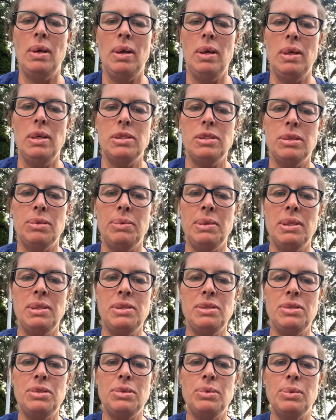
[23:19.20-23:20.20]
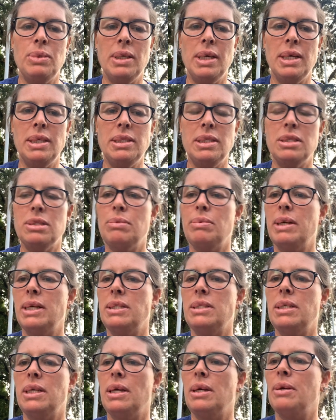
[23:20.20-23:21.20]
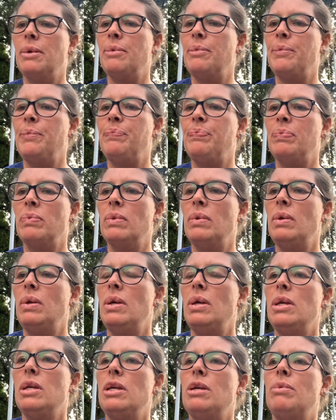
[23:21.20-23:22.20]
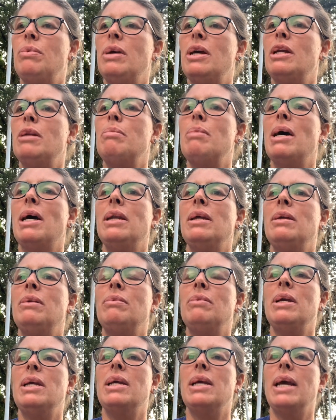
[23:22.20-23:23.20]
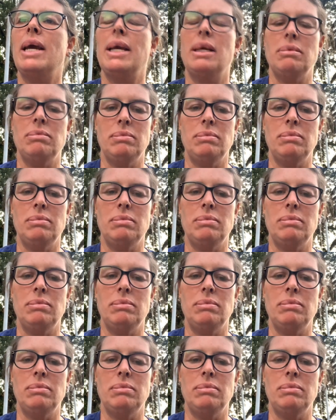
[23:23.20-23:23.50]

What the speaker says: So in this story I just read to you, you read about Enrique.